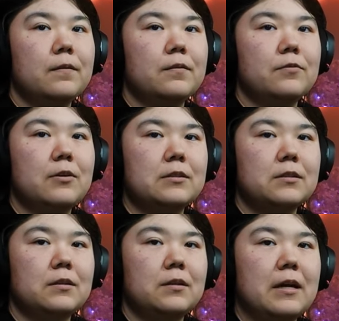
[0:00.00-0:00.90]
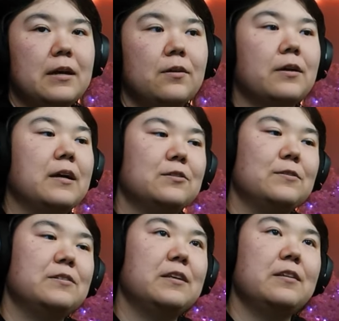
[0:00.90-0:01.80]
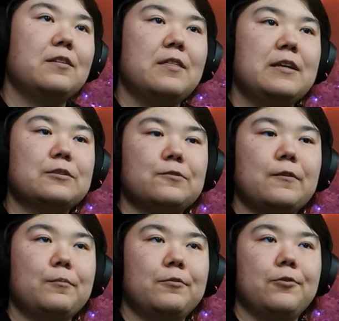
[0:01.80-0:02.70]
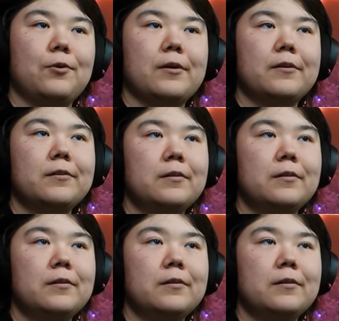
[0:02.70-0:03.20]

Fresco, yeah, okay, so he's seen the things from before.